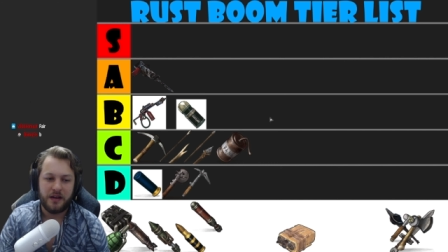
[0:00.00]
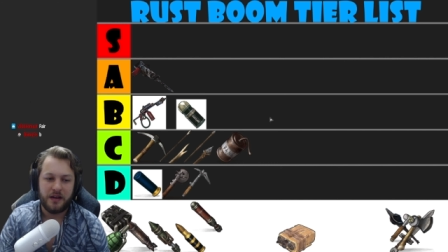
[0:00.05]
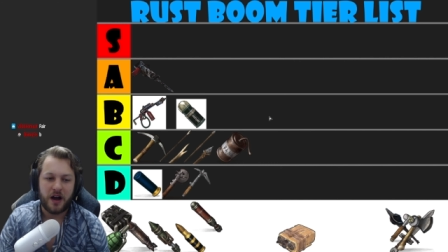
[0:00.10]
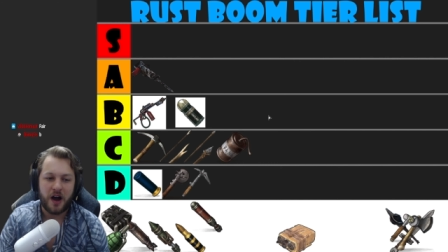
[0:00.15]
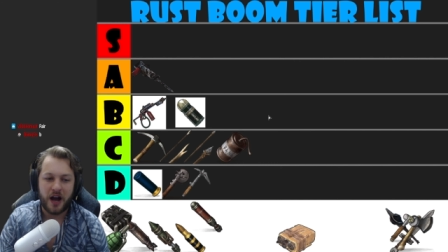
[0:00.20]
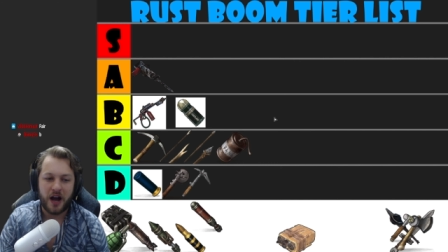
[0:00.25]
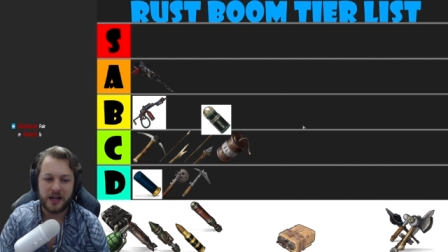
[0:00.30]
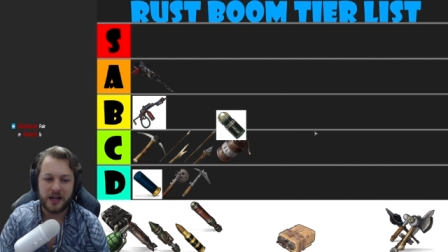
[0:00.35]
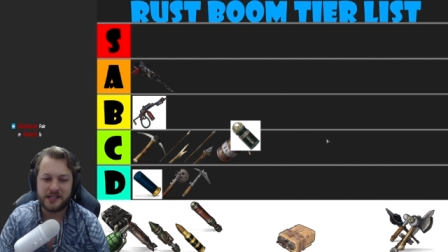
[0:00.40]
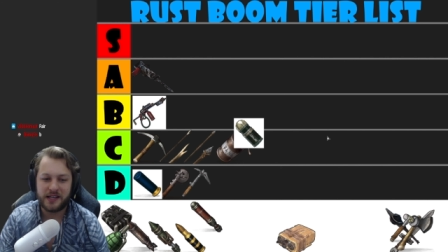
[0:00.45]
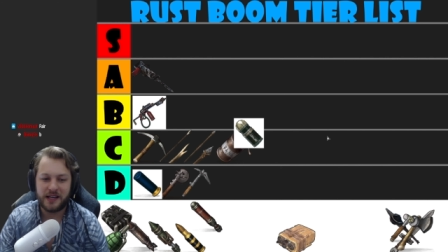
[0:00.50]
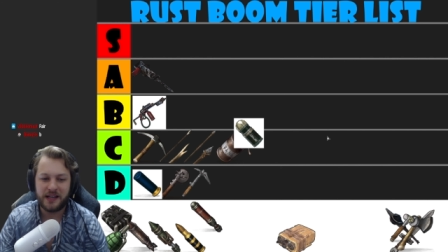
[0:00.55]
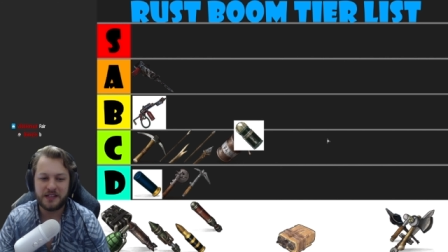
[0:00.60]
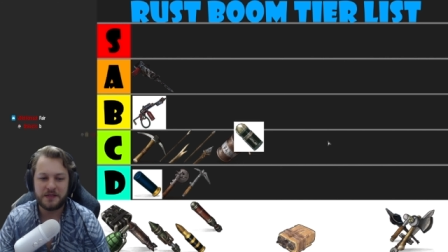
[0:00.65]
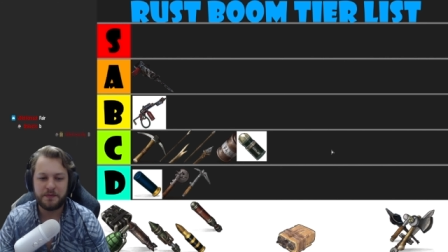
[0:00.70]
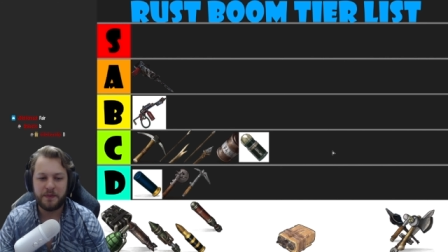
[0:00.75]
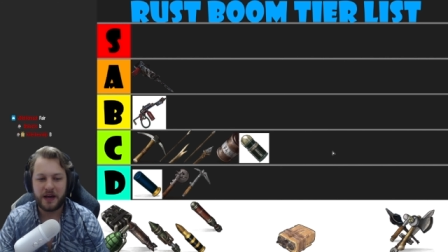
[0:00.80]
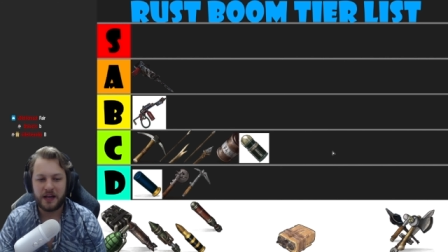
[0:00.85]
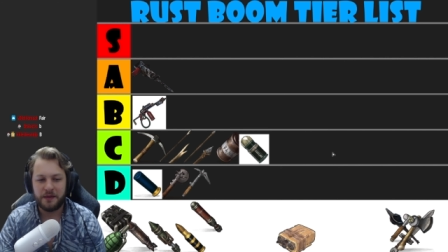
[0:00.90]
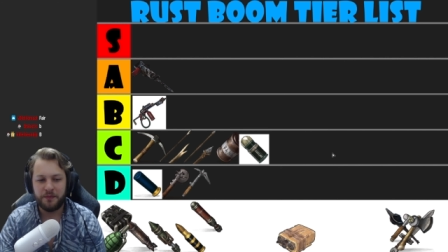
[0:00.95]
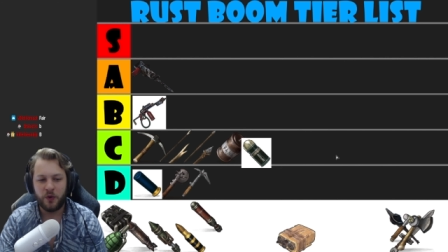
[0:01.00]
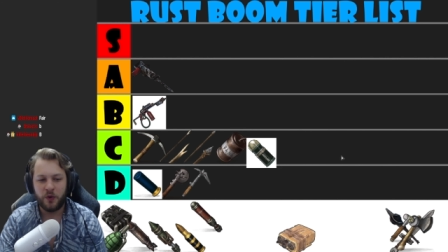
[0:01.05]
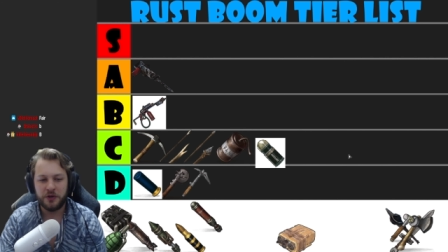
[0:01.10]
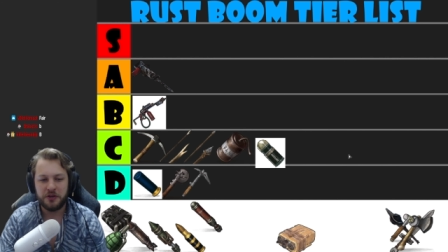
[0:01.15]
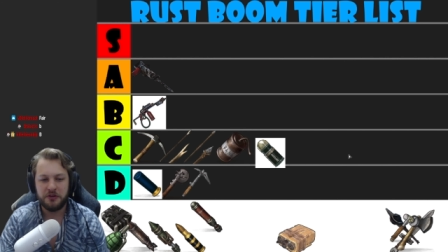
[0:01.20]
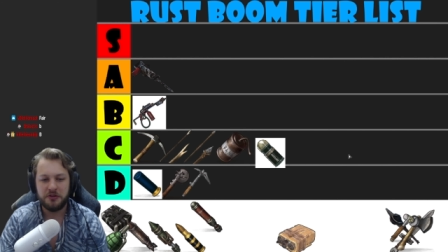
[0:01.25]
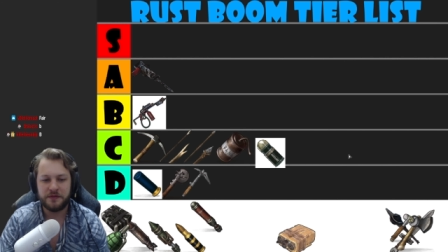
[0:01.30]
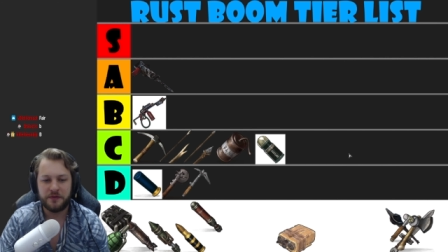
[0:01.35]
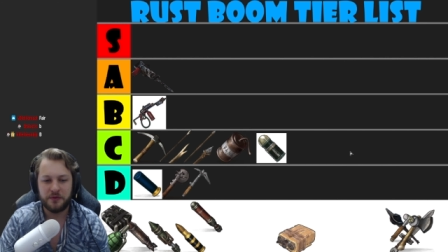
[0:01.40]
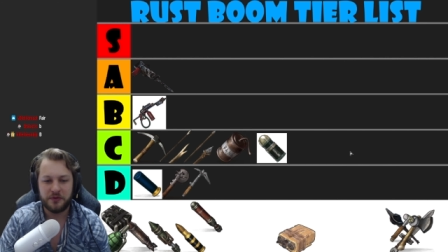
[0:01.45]
I'd say it's more
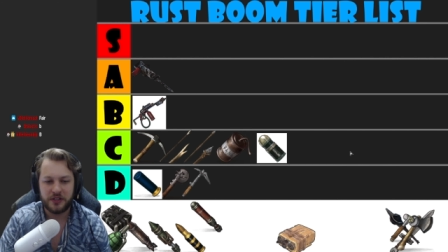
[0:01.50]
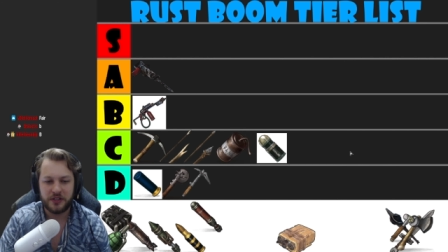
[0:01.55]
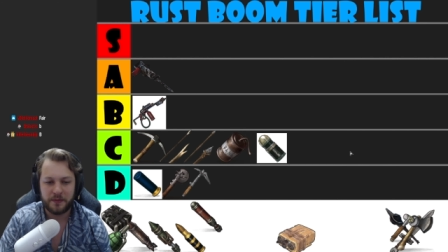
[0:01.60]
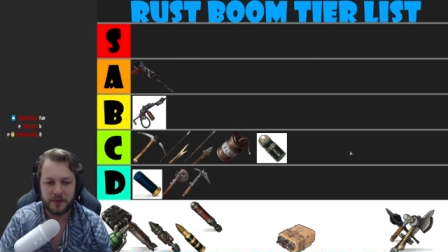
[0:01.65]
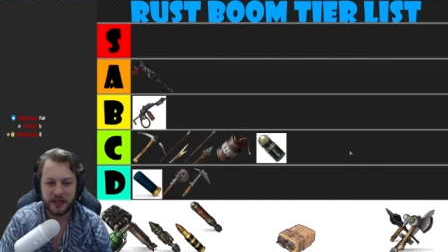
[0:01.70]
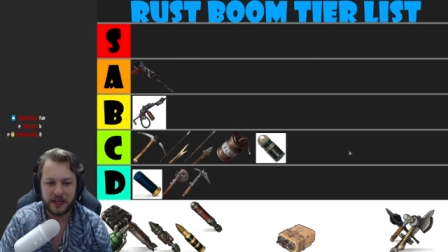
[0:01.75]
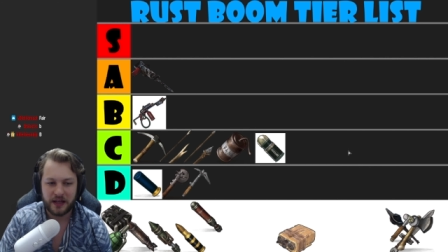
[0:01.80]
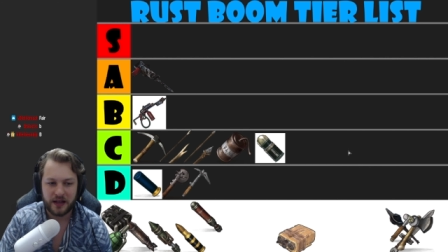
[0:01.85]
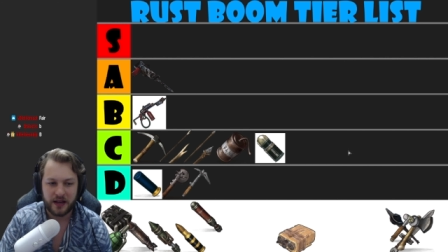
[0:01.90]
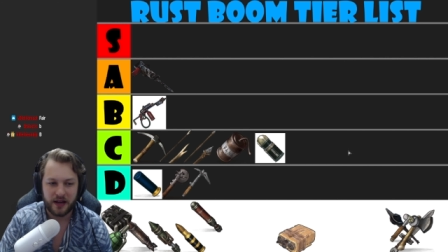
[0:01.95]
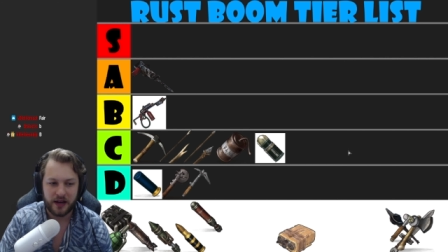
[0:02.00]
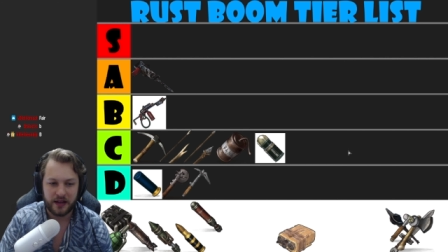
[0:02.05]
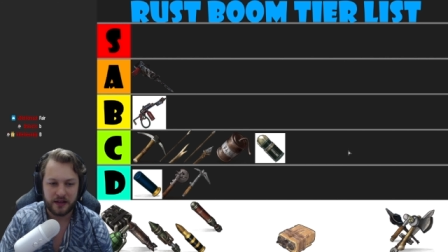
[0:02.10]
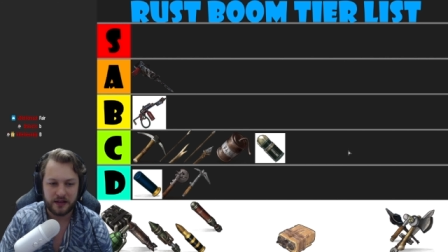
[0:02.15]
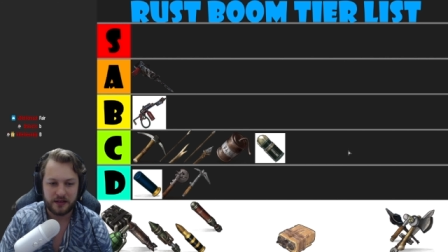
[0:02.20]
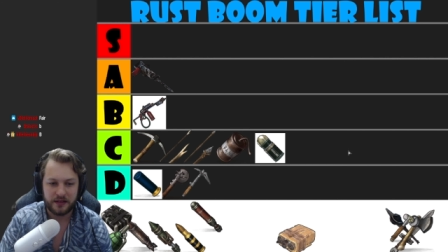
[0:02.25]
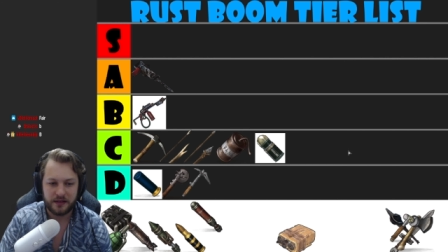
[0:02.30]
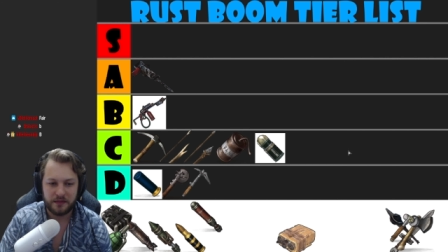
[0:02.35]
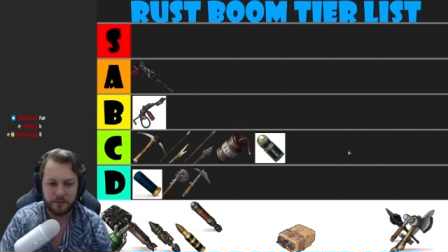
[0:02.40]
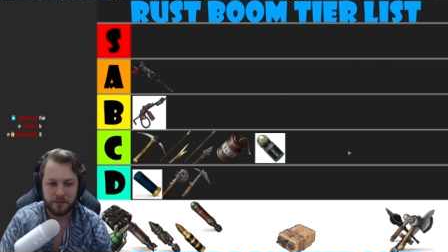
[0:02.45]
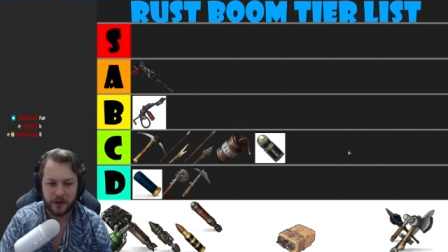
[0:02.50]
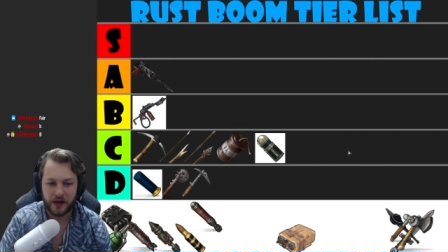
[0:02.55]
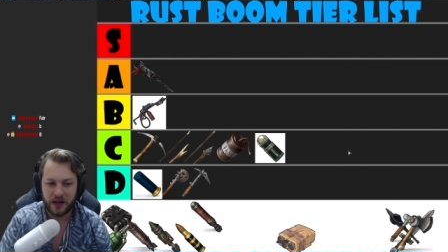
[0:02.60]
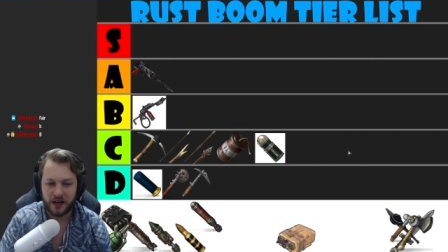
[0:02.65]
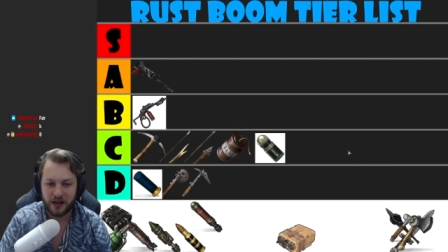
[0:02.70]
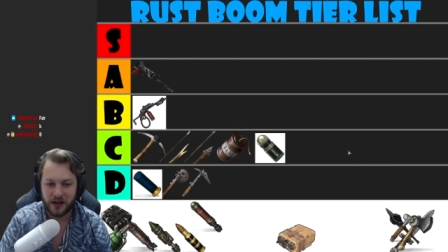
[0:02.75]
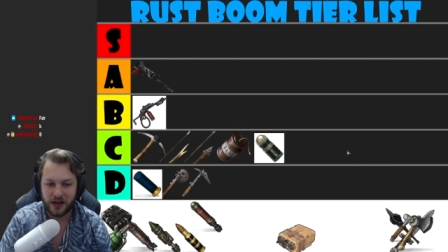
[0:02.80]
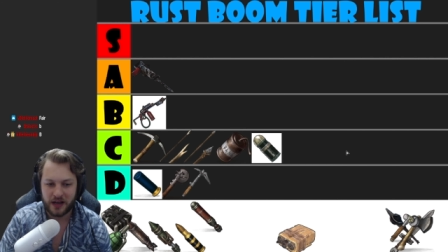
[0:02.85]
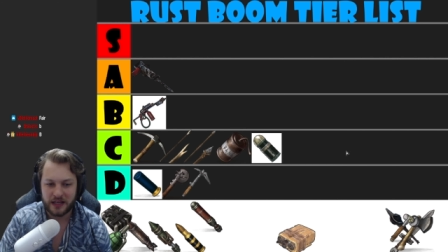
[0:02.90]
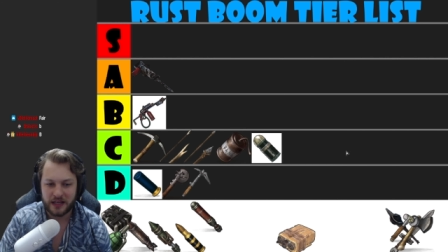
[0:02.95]
useful than a bean can, but
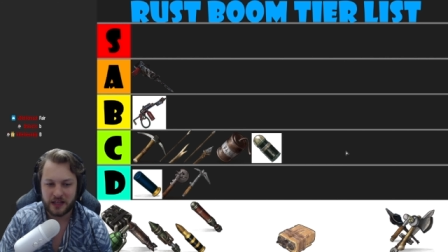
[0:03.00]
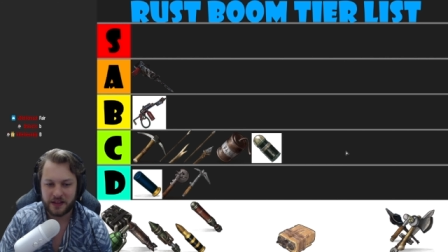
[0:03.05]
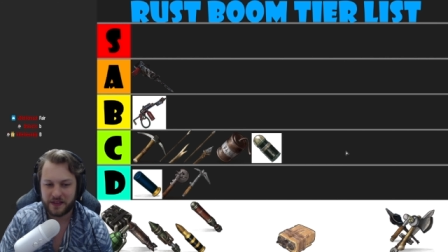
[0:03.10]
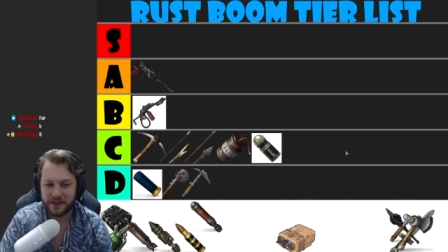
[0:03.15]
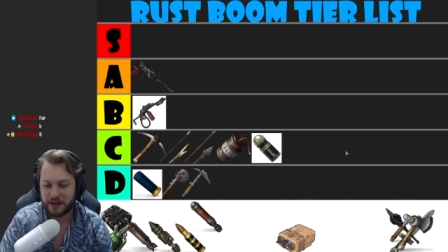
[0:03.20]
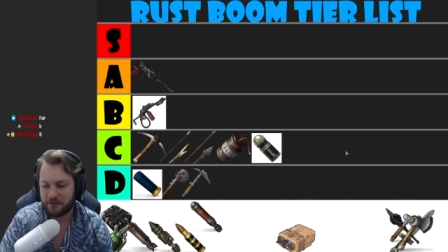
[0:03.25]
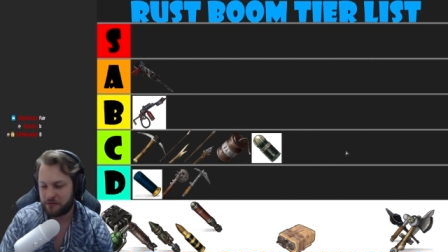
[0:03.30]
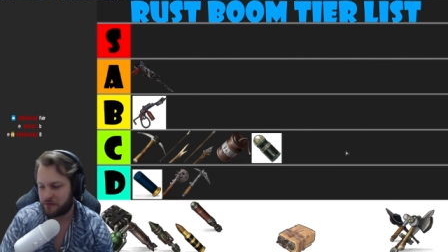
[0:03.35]
like they're